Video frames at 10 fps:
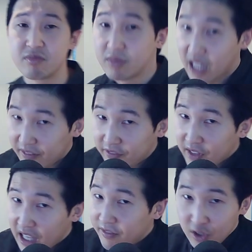
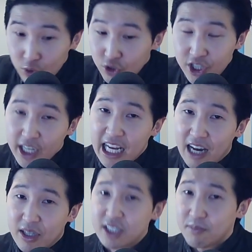If you should check it out.
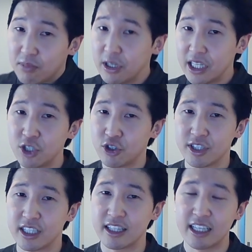It's pretty
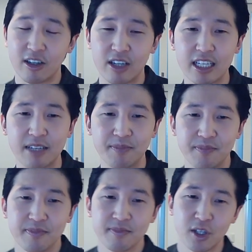interesting, their
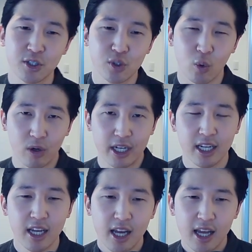story.
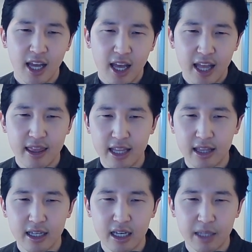And then
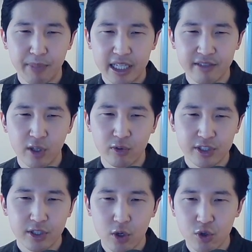the Bank of Nova
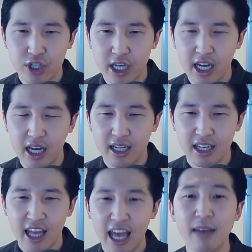Scotia.
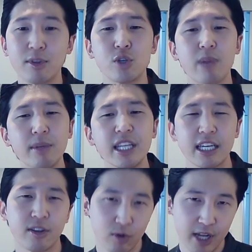And do you remember the
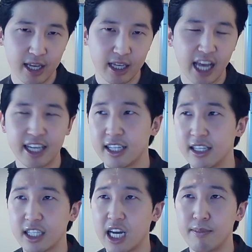other day, I
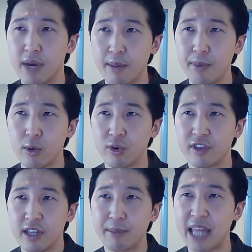couldn't come up with the
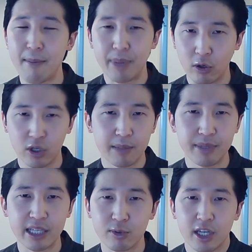name of that beer
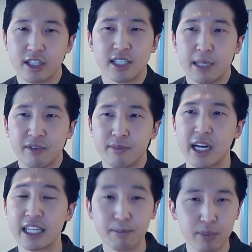company. It was on the tip of my
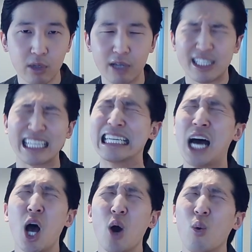nipple. I was like,
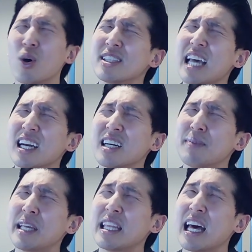what is that
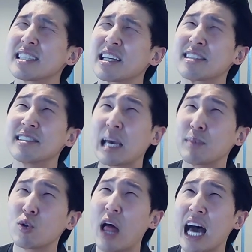company that has like
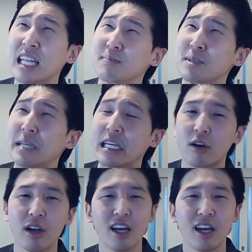Samuel Adams beer?